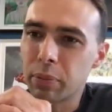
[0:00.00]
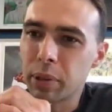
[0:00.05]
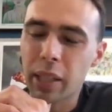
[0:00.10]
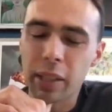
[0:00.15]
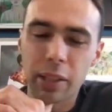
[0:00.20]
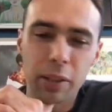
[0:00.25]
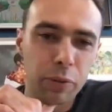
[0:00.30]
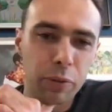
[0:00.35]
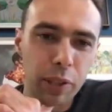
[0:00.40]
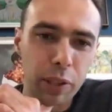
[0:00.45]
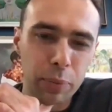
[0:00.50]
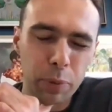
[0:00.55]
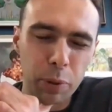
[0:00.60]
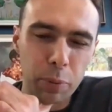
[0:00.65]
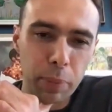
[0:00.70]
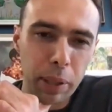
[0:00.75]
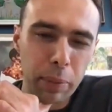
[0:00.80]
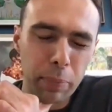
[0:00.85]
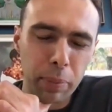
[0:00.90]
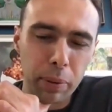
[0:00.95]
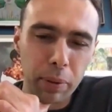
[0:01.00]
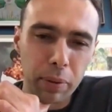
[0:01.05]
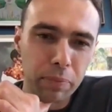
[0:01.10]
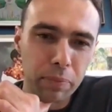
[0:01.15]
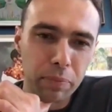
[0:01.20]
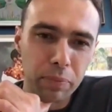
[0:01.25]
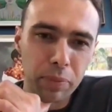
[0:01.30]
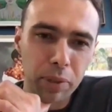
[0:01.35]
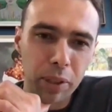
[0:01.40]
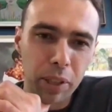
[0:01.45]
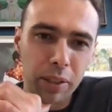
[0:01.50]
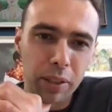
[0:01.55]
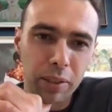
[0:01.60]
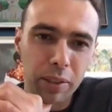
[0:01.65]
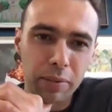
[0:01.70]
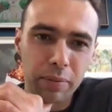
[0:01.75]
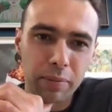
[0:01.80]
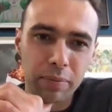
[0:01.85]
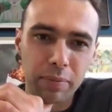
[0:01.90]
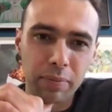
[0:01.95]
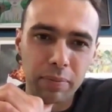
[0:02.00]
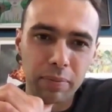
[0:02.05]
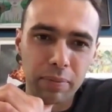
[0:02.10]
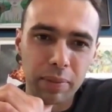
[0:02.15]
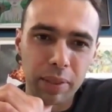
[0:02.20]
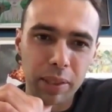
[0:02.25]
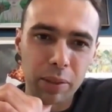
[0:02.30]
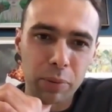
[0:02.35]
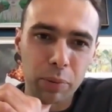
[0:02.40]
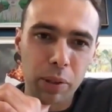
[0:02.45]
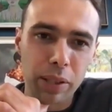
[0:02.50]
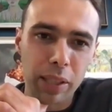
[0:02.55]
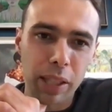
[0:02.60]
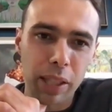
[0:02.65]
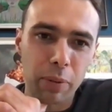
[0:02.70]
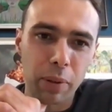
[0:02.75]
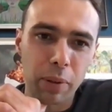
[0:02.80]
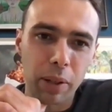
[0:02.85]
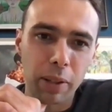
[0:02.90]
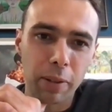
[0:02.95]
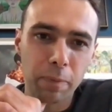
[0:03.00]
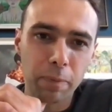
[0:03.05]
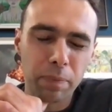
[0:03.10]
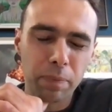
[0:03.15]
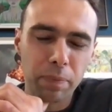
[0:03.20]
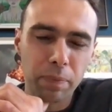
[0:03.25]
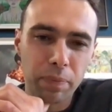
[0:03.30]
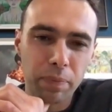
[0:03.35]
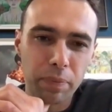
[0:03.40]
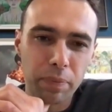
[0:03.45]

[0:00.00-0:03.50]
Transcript: we get to reach more people. So it's worked out well.